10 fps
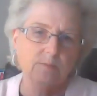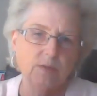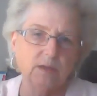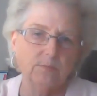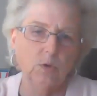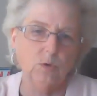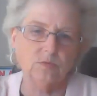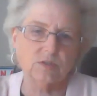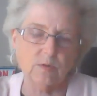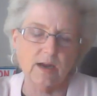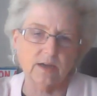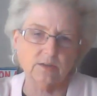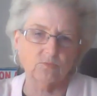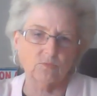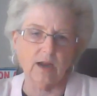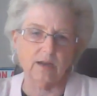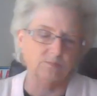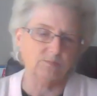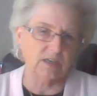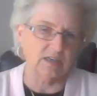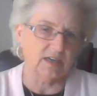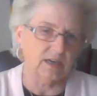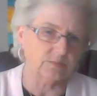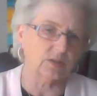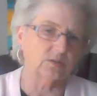being moved around and around and being kept